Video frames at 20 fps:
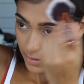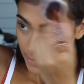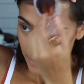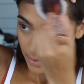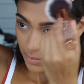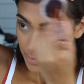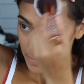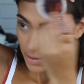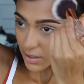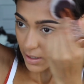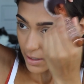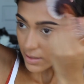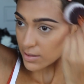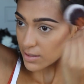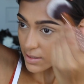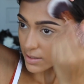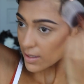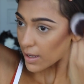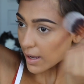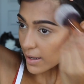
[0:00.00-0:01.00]
And because
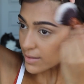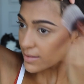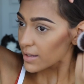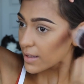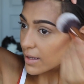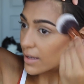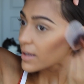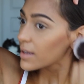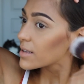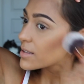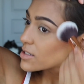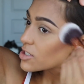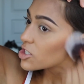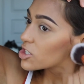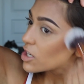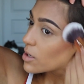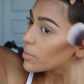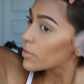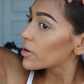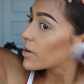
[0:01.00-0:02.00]
this has like
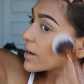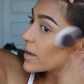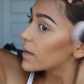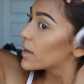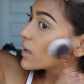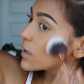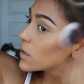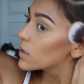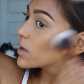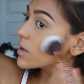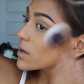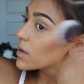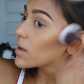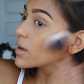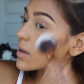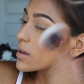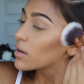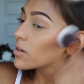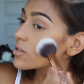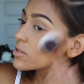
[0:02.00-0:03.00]
shimmer in it,
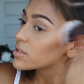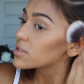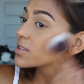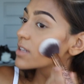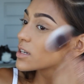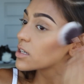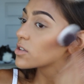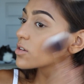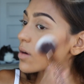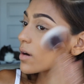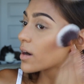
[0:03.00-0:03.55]
it'll stick to